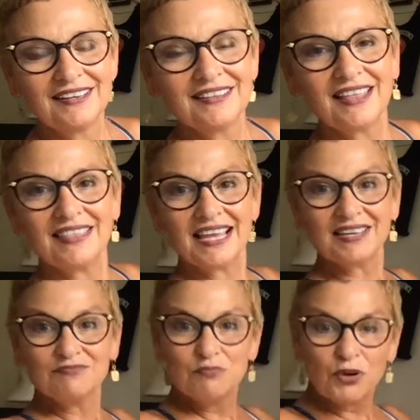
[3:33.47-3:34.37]
that they
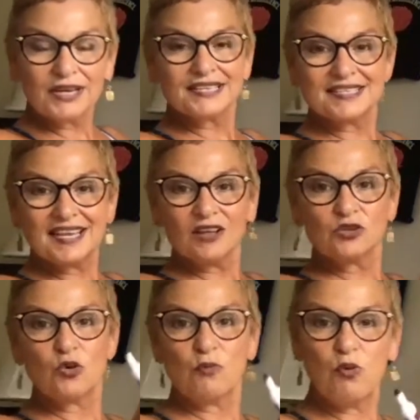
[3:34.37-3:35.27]
can bring a cell
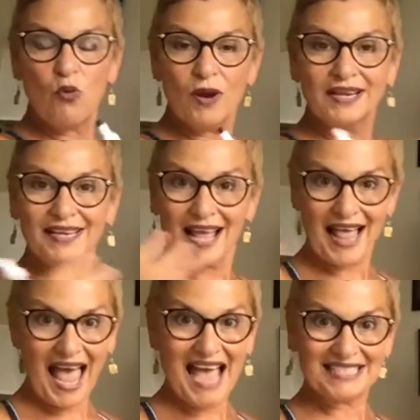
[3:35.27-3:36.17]
to a point,
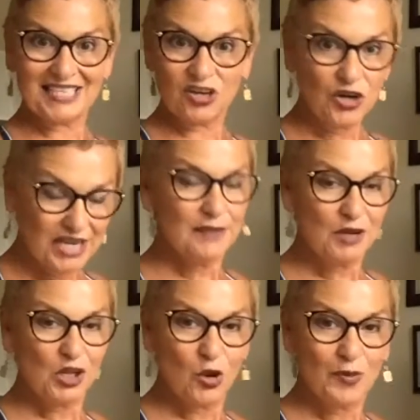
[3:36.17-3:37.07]
as in our
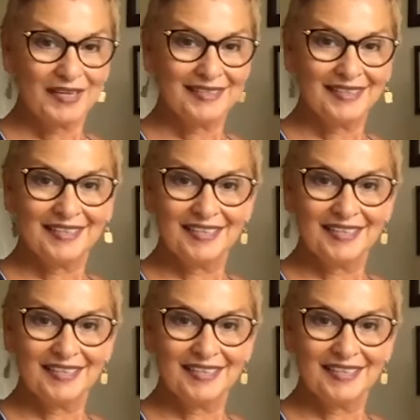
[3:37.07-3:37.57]
hemoglobin,